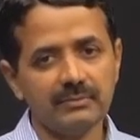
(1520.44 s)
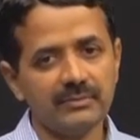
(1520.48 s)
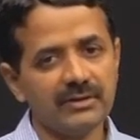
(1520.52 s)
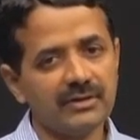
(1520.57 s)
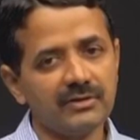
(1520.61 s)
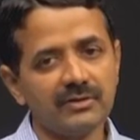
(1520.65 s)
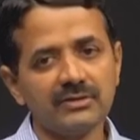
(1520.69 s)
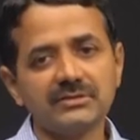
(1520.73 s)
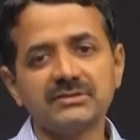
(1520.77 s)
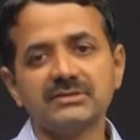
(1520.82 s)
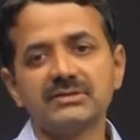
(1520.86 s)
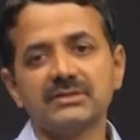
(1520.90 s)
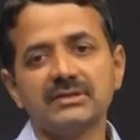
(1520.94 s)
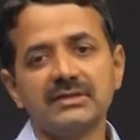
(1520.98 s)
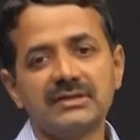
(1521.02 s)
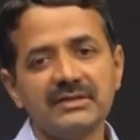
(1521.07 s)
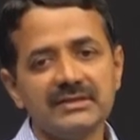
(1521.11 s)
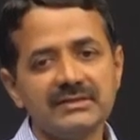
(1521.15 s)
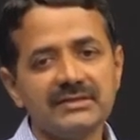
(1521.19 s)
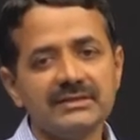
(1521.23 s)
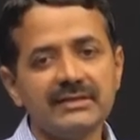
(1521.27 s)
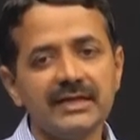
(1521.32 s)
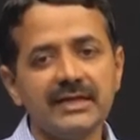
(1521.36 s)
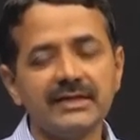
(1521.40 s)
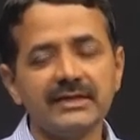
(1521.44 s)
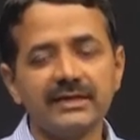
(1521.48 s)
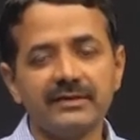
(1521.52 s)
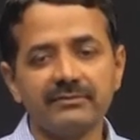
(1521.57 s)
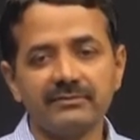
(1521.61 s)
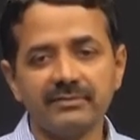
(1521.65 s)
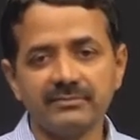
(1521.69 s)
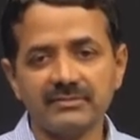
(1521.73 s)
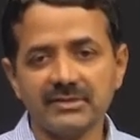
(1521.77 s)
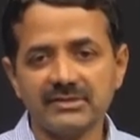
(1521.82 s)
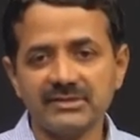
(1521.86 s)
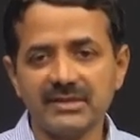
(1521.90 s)
because it is inherited
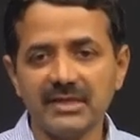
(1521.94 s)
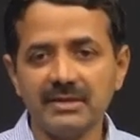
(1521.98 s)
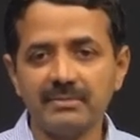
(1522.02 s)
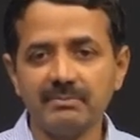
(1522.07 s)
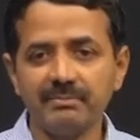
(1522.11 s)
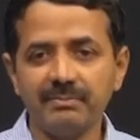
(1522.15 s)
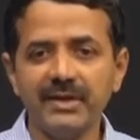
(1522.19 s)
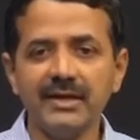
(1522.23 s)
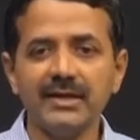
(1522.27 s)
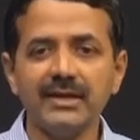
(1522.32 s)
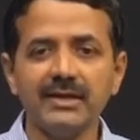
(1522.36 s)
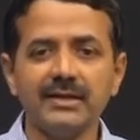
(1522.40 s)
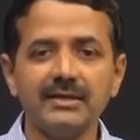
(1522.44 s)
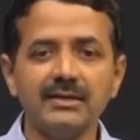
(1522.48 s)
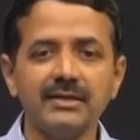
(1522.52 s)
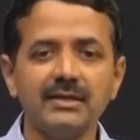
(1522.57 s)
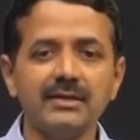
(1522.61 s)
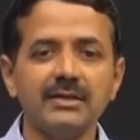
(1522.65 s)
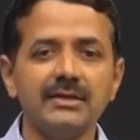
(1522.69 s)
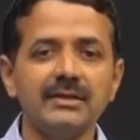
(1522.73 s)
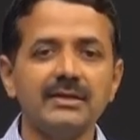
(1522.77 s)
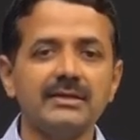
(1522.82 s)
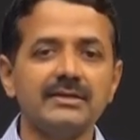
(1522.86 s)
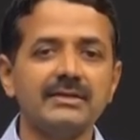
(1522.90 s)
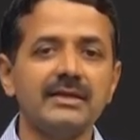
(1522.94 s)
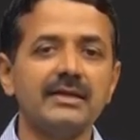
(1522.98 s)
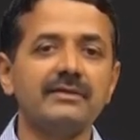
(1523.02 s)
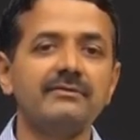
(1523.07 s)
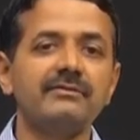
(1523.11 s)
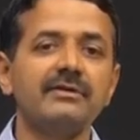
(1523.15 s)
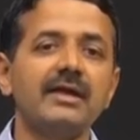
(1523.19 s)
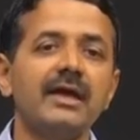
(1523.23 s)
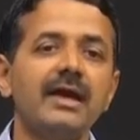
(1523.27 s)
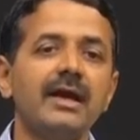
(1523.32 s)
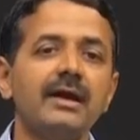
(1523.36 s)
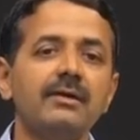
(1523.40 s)
from the same parent. Then
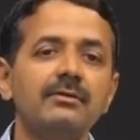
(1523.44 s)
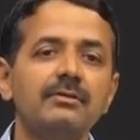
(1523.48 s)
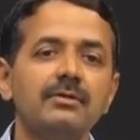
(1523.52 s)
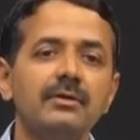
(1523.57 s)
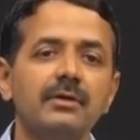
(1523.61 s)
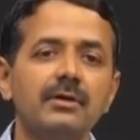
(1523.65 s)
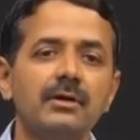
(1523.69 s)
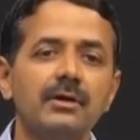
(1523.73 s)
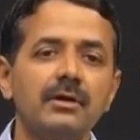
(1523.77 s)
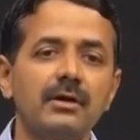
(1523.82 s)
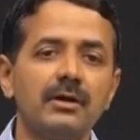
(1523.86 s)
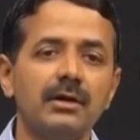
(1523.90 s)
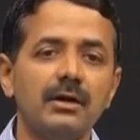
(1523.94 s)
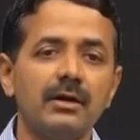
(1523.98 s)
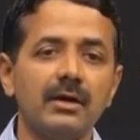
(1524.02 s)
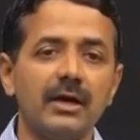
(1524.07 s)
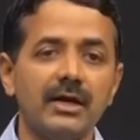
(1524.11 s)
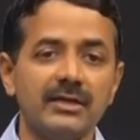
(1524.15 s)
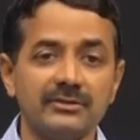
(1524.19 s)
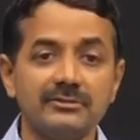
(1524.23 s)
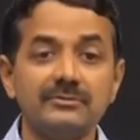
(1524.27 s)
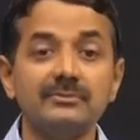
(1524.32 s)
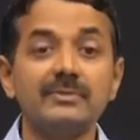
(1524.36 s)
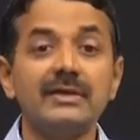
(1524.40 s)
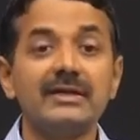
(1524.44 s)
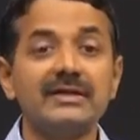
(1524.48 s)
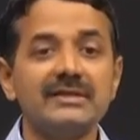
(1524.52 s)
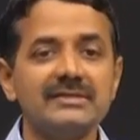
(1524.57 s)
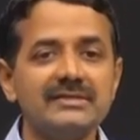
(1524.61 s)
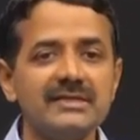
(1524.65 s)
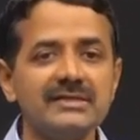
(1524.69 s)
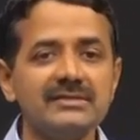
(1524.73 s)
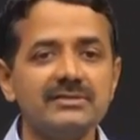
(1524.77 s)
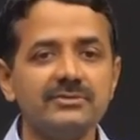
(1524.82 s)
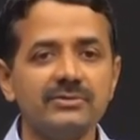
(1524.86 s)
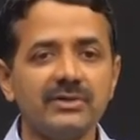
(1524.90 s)
we have autosomal
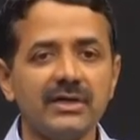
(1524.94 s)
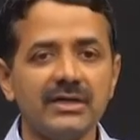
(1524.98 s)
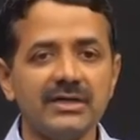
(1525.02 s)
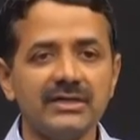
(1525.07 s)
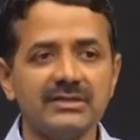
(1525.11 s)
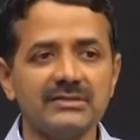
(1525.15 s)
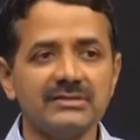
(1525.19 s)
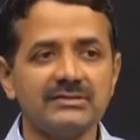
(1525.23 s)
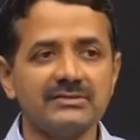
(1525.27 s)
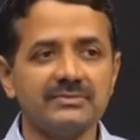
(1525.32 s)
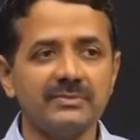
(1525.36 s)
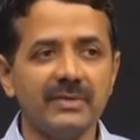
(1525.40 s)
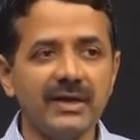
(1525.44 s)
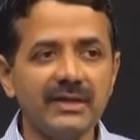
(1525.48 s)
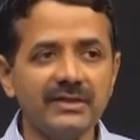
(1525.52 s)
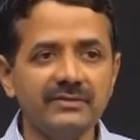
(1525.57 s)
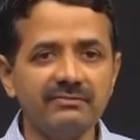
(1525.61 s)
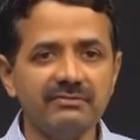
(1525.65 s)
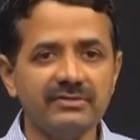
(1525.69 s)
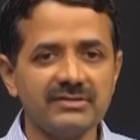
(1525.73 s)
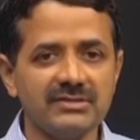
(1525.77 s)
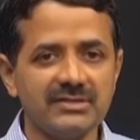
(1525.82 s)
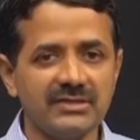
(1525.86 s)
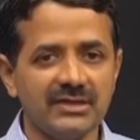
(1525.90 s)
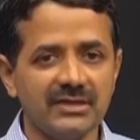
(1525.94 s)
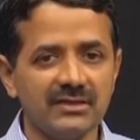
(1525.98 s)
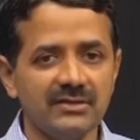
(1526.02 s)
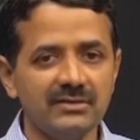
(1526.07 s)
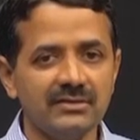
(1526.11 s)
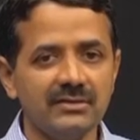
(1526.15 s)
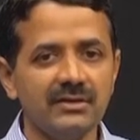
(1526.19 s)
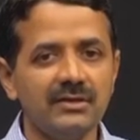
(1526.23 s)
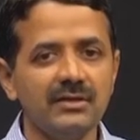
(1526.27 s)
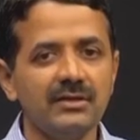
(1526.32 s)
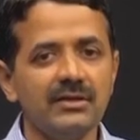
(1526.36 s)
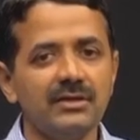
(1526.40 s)
recessive conditions
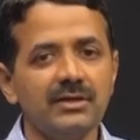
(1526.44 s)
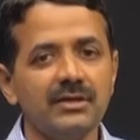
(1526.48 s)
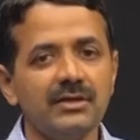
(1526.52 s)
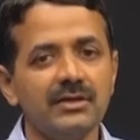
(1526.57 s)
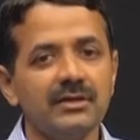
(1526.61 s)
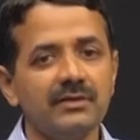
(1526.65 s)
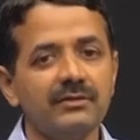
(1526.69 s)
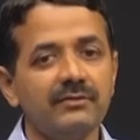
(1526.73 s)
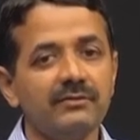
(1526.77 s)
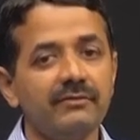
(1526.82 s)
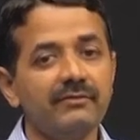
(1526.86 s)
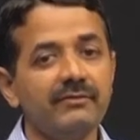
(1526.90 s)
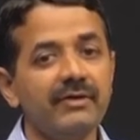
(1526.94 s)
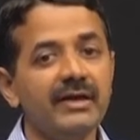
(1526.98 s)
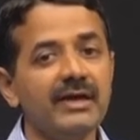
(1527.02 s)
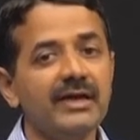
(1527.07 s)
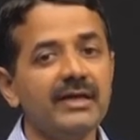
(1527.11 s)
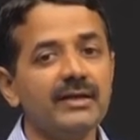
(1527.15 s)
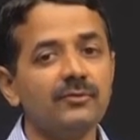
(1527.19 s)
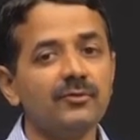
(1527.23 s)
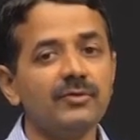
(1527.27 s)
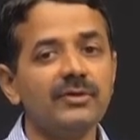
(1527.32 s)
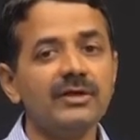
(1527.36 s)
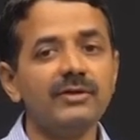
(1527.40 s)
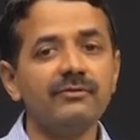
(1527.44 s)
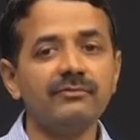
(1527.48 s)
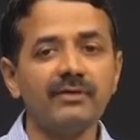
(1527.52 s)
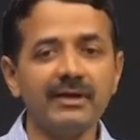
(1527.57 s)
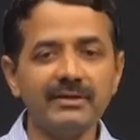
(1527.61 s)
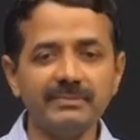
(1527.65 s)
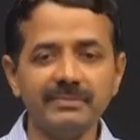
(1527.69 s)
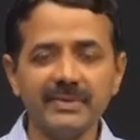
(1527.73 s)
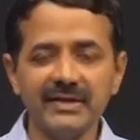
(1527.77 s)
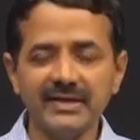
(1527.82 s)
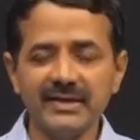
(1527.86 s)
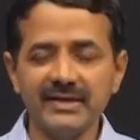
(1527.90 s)
manifesting, where only
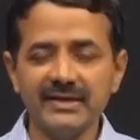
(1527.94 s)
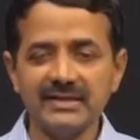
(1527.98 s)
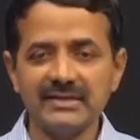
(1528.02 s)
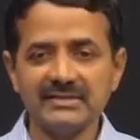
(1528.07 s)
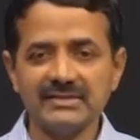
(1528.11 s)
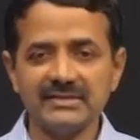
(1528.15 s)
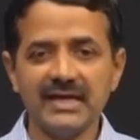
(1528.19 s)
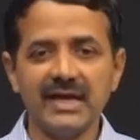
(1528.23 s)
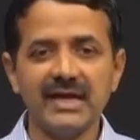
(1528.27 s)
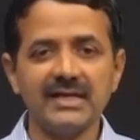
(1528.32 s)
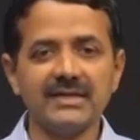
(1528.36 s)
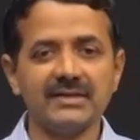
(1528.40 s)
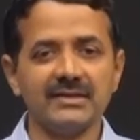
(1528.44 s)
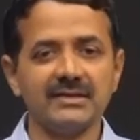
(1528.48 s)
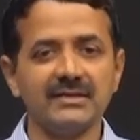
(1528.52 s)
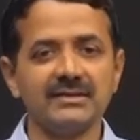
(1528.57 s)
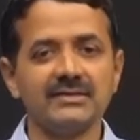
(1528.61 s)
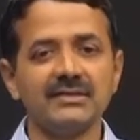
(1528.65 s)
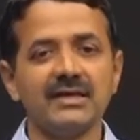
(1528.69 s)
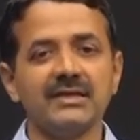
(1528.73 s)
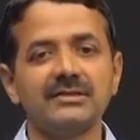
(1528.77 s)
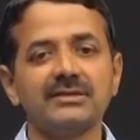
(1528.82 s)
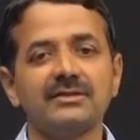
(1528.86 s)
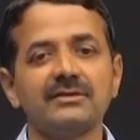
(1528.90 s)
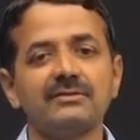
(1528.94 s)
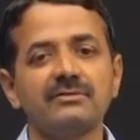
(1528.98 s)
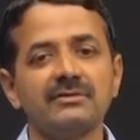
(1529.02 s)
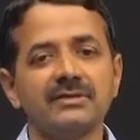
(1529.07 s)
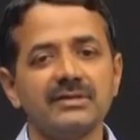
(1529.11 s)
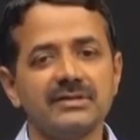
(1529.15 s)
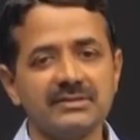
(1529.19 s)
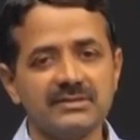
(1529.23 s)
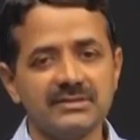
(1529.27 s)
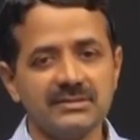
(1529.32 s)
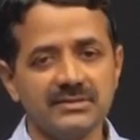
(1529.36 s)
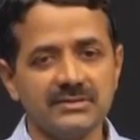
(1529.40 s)
one parent is carrier, the other
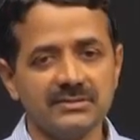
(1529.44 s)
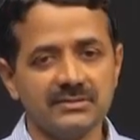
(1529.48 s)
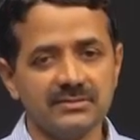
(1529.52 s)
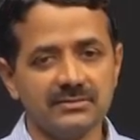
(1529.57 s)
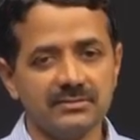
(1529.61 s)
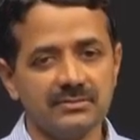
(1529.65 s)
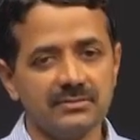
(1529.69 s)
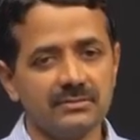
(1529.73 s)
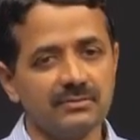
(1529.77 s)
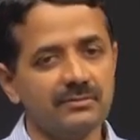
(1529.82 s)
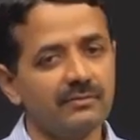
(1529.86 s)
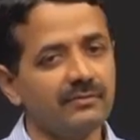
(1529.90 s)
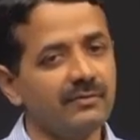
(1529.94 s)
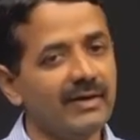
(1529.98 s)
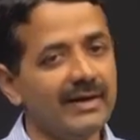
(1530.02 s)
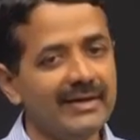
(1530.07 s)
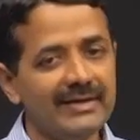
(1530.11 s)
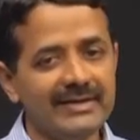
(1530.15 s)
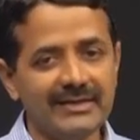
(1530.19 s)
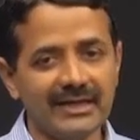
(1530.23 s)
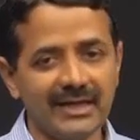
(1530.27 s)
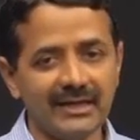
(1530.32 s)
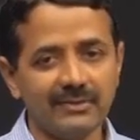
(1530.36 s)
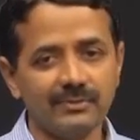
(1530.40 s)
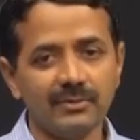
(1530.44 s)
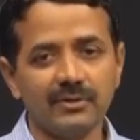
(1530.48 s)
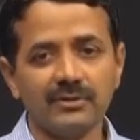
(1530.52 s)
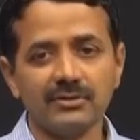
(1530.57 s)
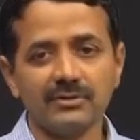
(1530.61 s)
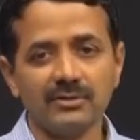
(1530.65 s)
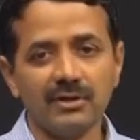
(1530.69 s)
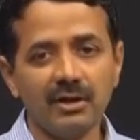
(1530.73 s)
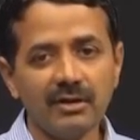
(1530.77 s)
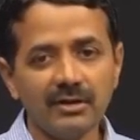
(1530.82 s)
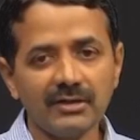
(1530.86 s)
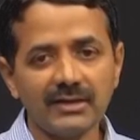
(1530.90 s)
one is wild type or
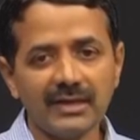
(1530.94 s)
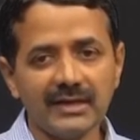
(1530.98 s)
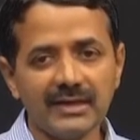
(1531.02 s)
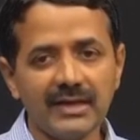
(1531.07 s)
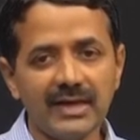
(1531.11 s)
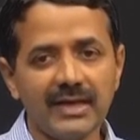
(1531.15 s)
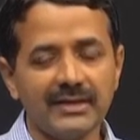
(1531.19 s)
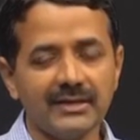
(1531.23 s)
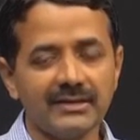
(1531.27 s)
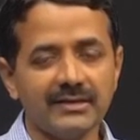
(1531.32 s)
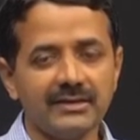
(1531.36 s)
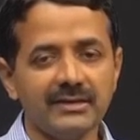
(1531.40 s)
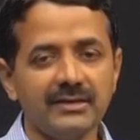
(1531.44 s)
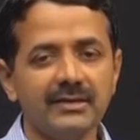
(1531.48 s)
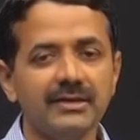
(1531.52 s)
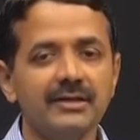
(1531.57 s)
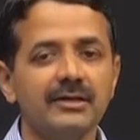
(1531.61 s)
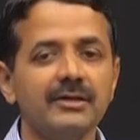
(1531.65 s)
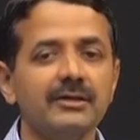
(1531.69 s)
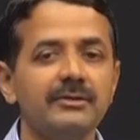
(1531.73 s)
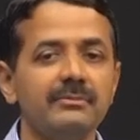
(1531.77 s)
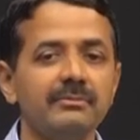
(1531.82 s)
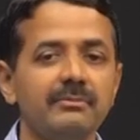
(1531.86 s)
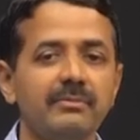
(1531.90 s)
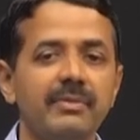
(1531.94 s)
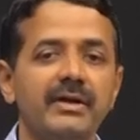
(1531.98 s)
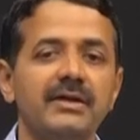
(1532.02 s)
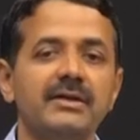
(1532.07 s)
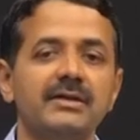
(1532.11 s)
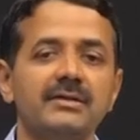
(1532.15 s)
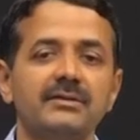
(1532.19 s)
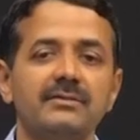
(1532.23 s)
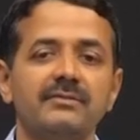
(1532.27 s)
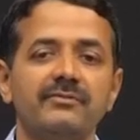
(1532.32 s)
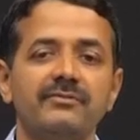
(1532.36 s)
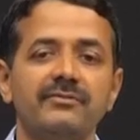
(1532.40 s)
not a carrier,
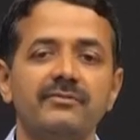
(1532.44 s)
but